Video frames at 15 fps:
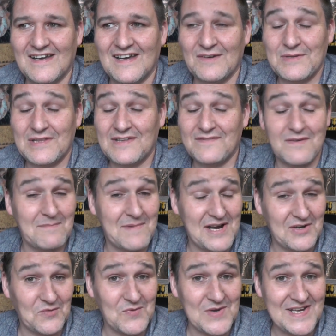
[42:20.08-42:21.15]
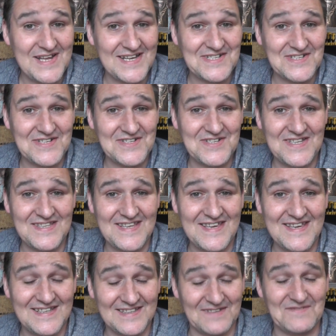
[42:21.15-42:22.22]
I would love a Mark 1 Astra
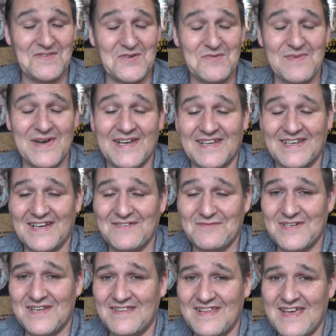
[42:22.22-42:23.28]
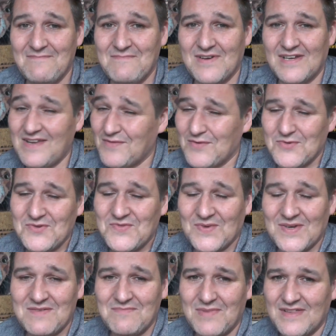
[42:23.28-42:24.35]
GTE. I'd love to go back and have one of them. I never owned
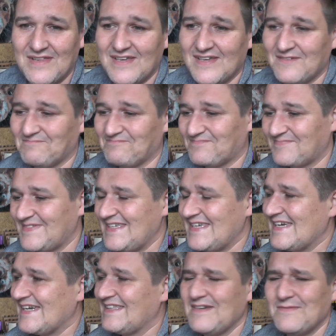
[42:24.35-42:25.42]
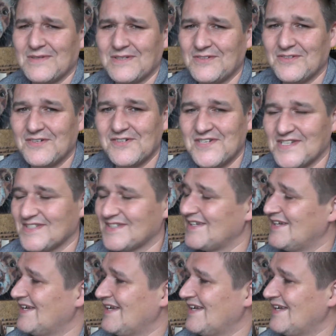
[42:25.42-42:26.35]
one, but yeah, they were gorgeous.